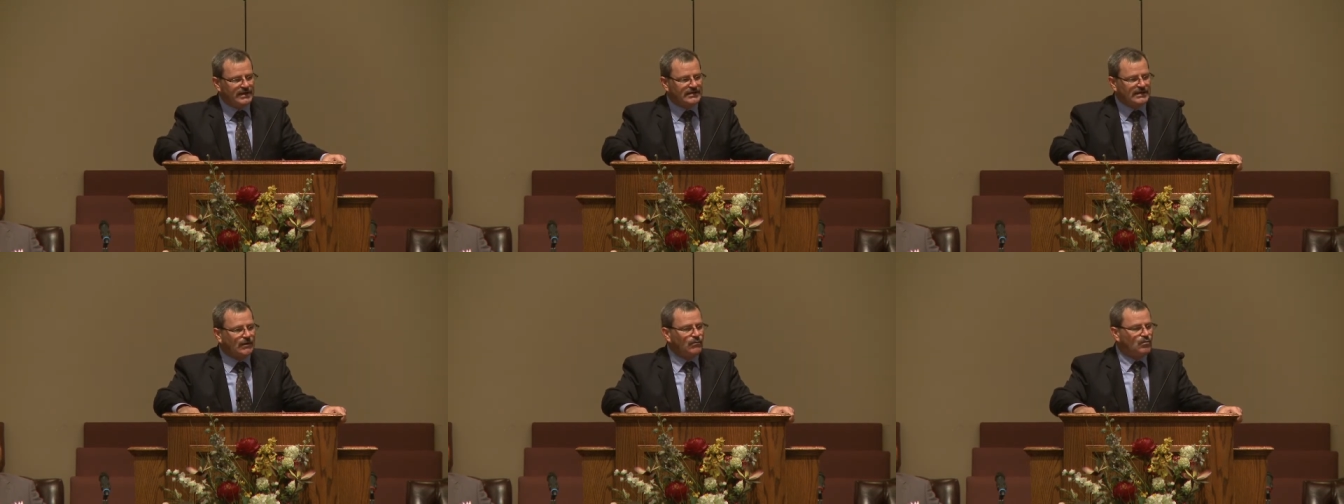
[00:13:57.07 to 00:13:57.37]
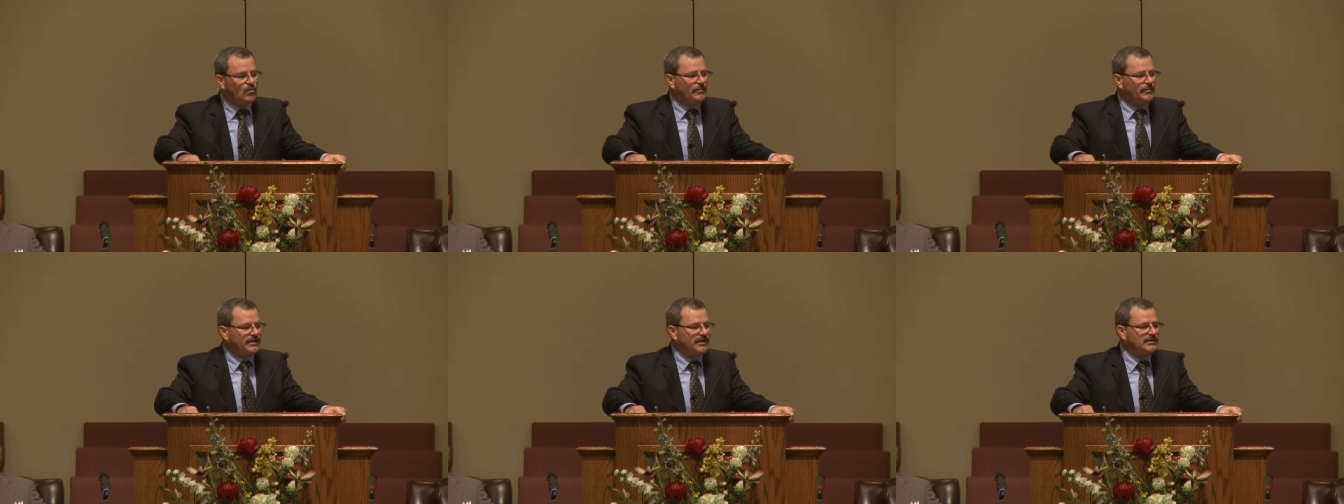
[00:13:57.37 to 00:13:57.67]
that
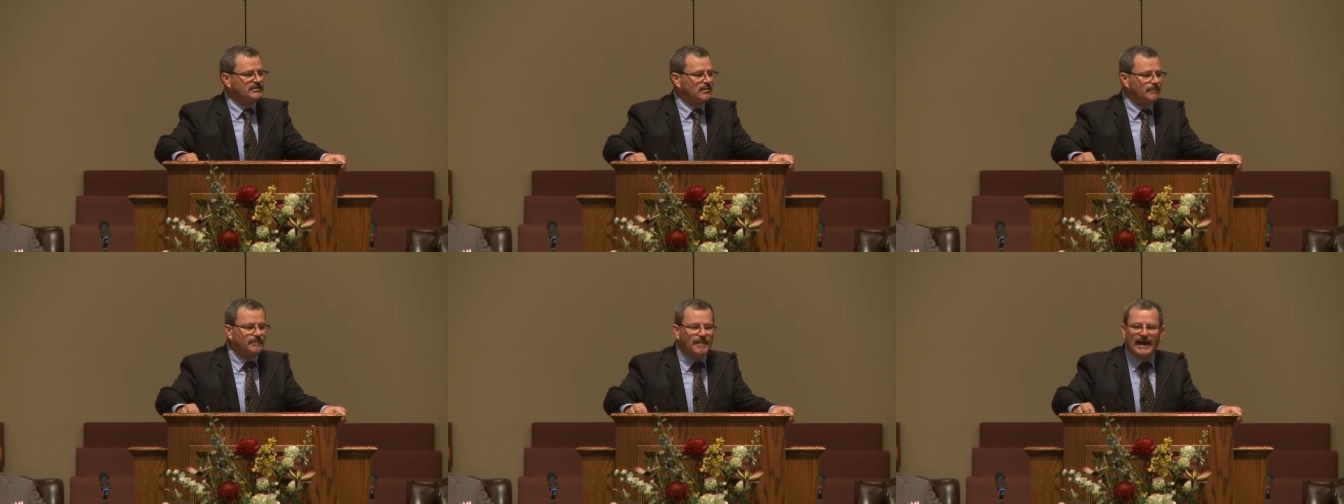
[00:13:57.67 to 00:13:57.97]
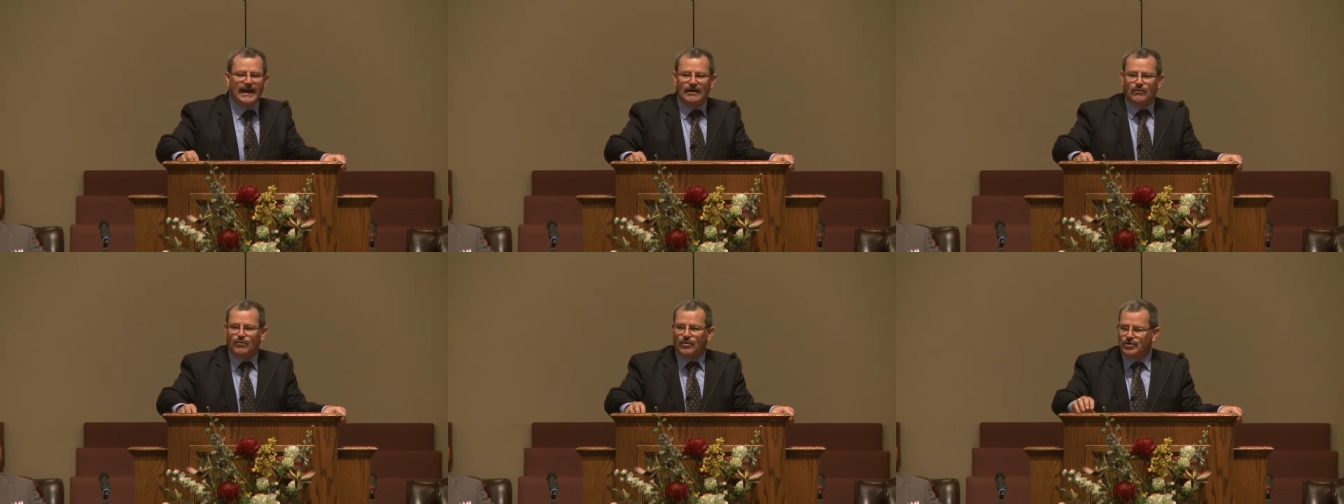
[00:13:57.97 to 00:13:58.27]
woman at the
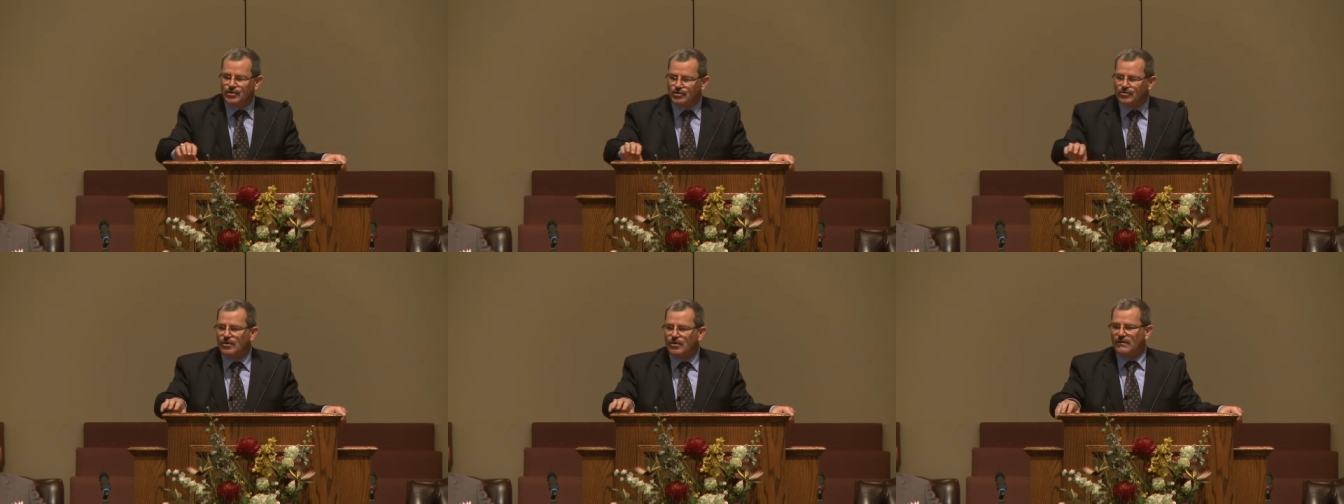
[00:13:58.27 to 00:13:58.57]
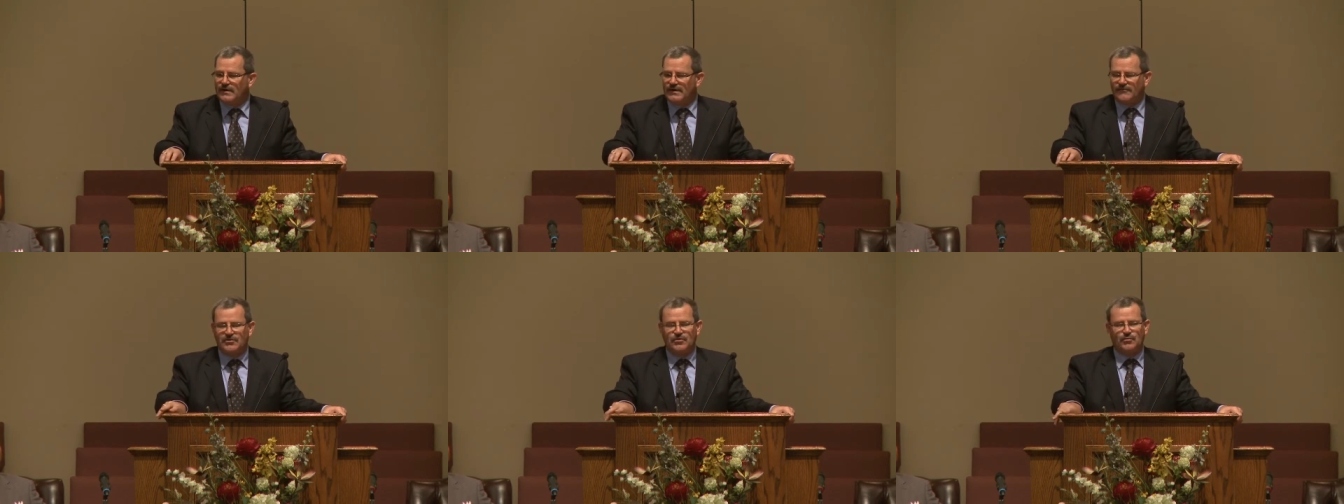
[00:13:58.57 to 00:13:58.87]
bank where you go
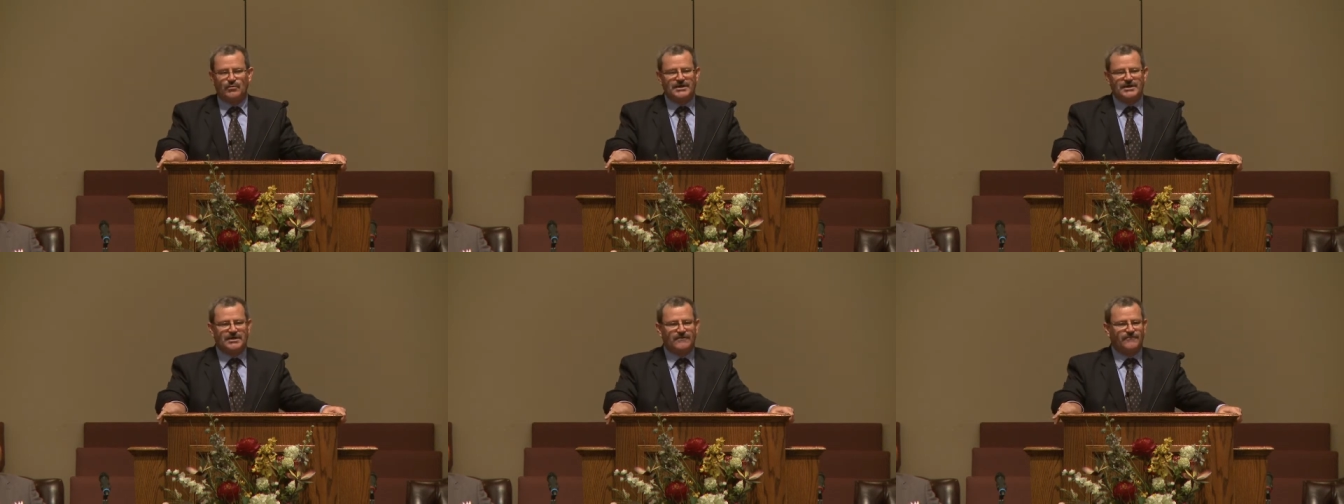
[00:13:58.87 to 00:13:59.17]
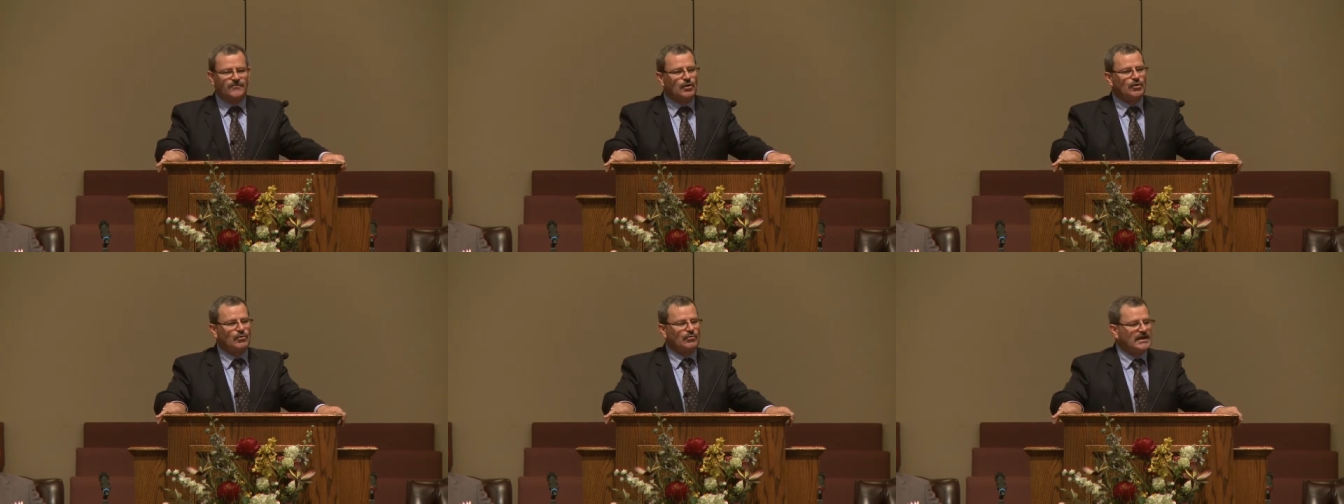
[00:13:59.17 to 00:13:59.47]
every week, if
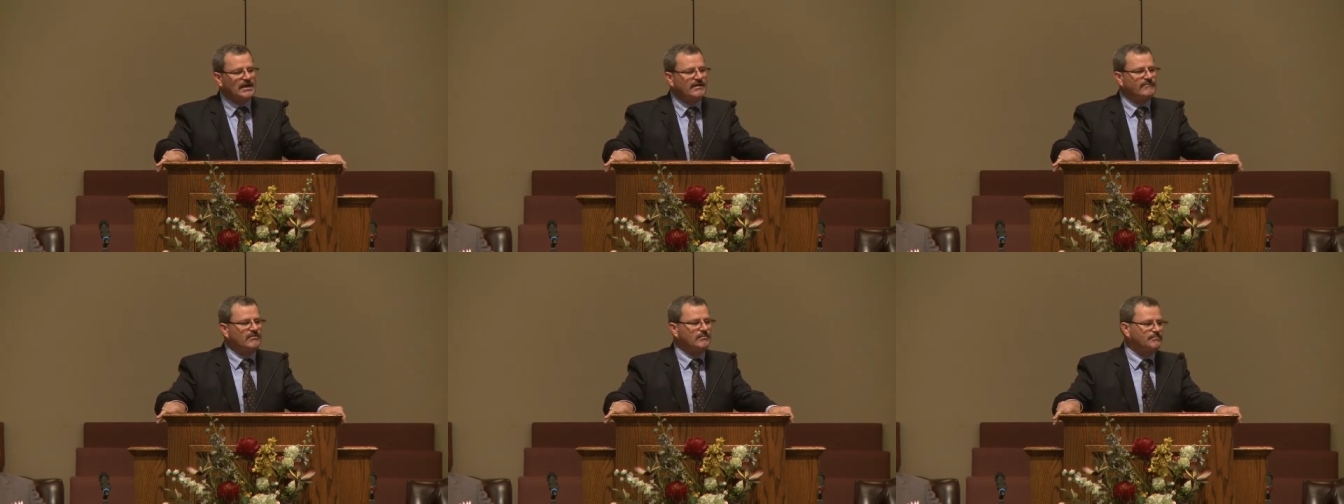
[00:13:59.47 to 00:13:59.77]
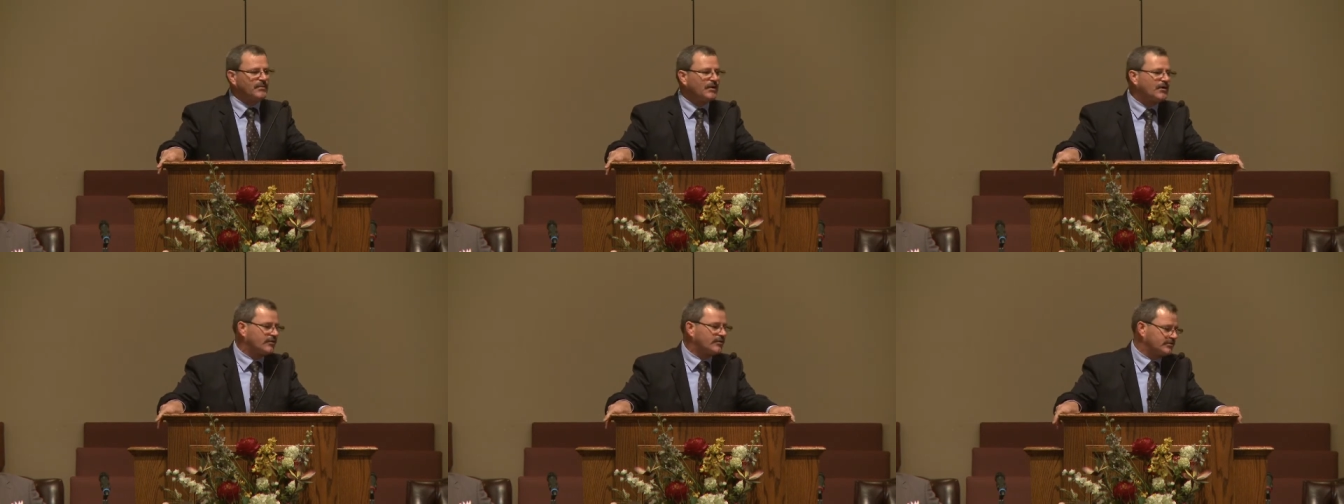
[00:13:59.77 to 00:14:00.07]
you don't have a
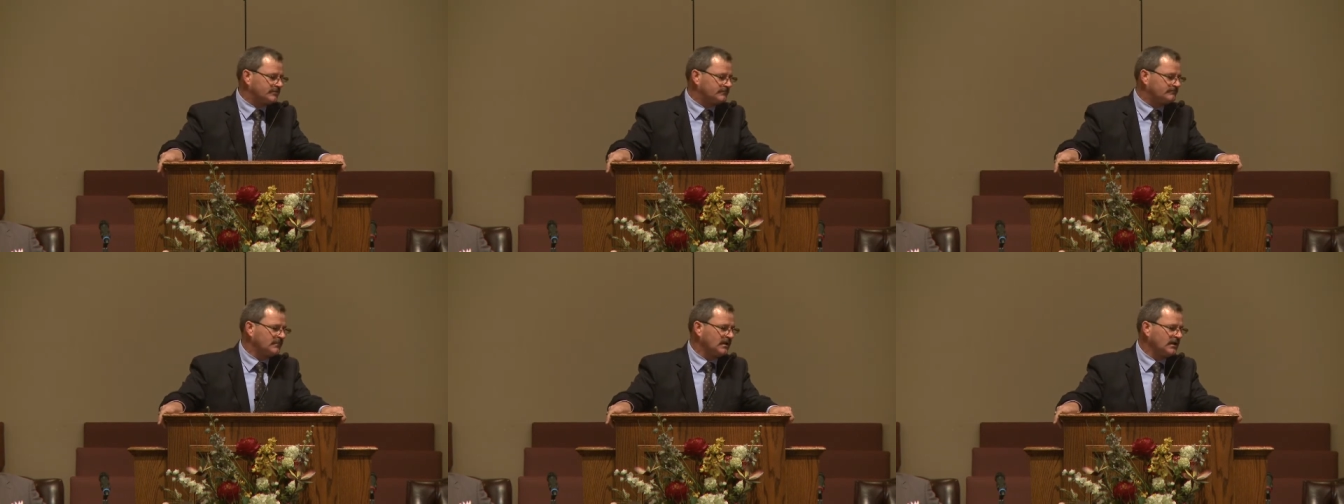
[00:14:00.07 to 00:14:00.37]
burden